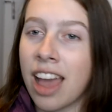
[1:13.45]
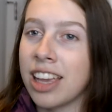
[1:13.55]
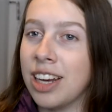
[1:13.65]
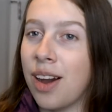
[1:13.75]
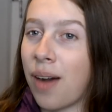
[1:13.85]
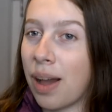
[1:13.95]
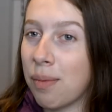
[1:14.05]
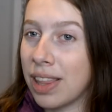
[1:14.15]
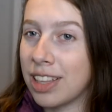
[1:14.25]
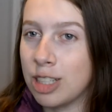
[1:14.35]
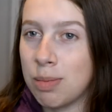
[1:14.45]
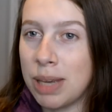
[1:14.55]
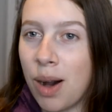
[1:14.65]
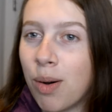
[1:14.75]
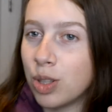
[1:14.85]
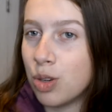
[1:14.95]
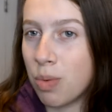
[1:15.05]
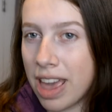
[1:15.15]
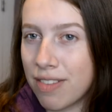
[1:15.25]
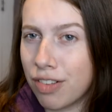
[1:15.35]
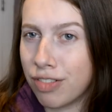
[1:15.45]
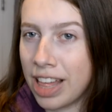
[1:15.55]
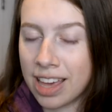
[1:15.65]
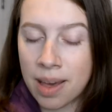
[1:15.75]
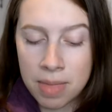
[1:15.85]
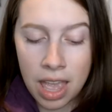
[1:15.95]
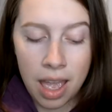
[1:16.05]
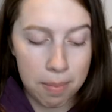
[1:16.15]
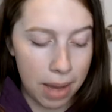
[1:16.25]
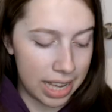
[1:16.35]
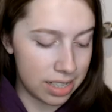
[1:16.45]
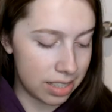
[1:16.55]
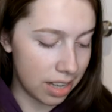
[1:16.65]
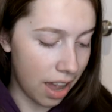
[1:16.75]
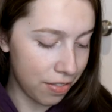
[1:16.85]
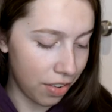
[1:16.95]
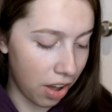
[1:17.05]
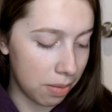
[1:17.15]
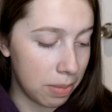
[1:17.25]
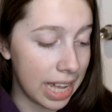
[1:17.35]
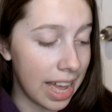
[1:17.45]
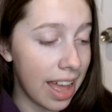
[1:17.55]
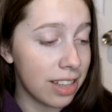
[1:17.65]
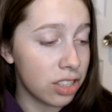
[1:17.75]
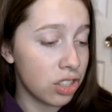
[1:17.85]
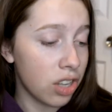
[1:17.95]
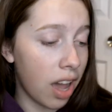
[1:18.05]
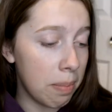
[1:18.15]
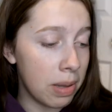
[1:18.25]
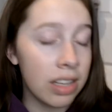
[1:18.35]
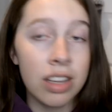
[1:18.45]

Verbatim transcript: you know, I want there to be a whole new wave of like my stuff on my Etsy shop.